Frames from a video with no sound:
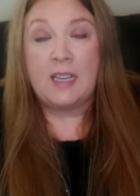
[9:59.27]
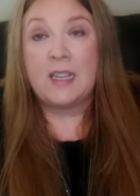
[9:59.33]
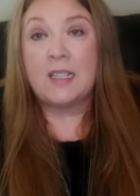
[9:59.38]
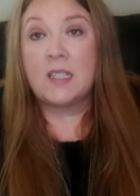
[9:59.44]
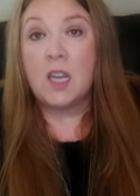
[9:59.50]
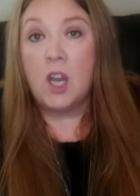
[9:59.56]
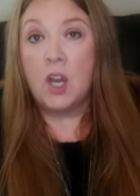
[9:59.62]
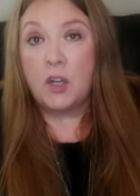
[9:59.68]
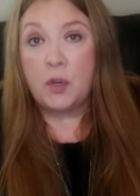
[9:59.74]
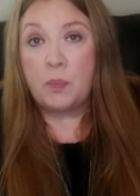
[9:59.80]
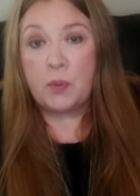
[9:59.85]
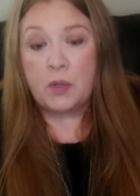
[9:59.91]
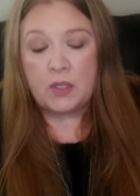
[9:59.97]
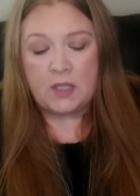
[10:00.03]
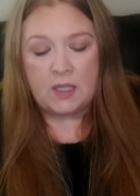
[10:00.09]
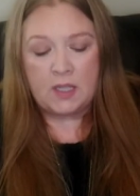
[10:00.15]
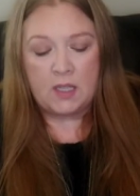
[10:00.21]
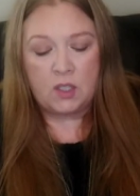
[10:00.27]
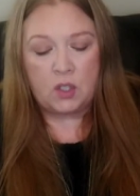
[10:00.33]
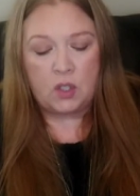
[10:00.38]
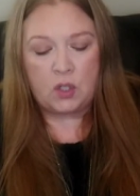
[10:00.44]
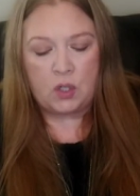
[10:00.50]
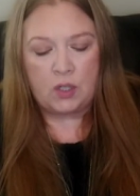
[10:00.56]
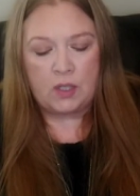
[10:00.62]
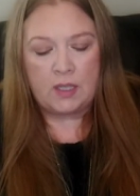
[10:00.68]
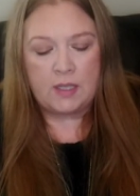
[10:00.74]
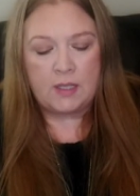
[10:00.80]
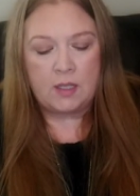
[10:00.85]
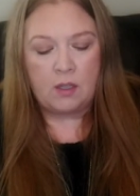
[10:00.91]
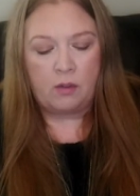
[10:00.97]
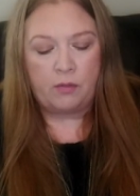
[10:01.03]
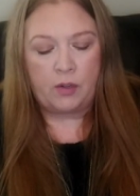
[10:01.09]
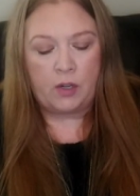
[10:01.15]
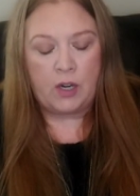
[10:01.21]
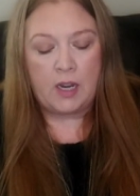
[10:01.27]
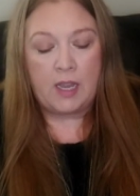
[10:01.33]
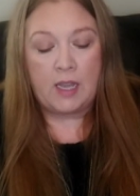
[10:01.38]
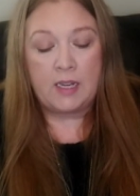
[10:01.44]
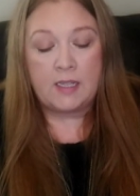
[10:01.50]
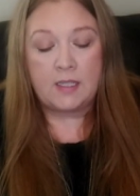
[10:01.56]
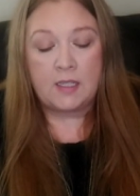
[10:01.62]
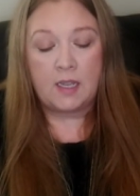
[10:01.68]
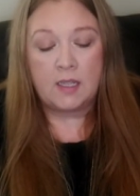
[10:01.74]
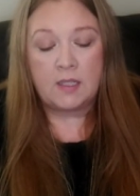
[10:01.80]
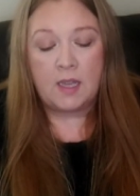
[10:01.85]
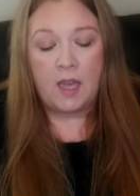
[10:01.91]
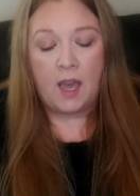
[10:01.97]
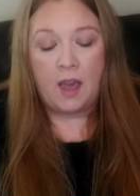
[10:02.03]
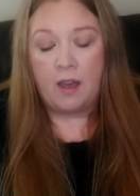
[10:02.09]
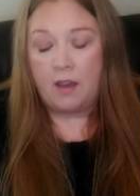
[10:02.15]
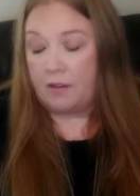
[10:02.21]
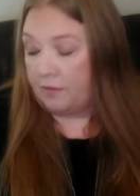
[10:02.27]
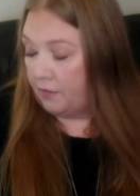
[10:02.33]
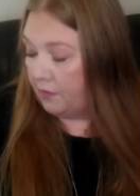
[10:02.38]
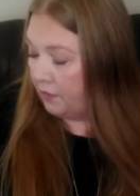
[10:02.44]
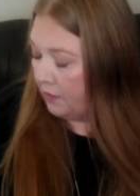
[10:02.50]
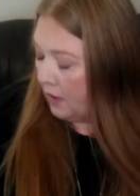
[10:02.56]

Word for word: is 100% sterling silver, and it does have